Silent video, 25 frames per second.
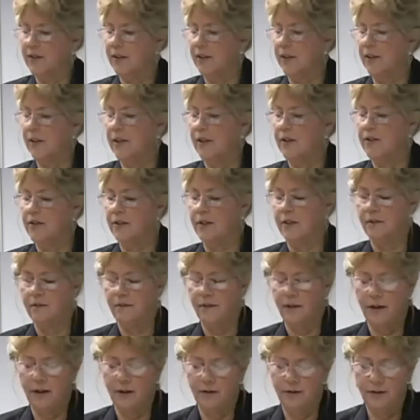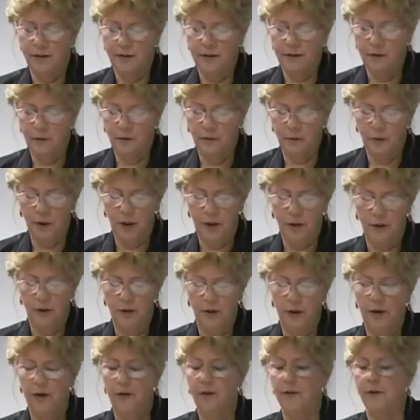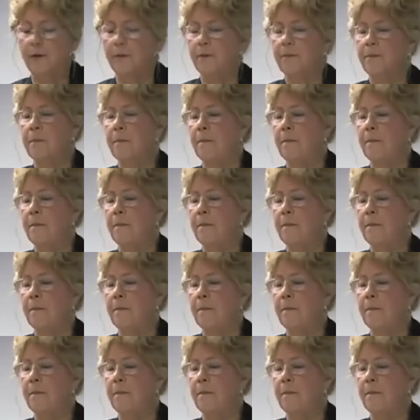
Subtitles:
and it doesn't involve us one way or another.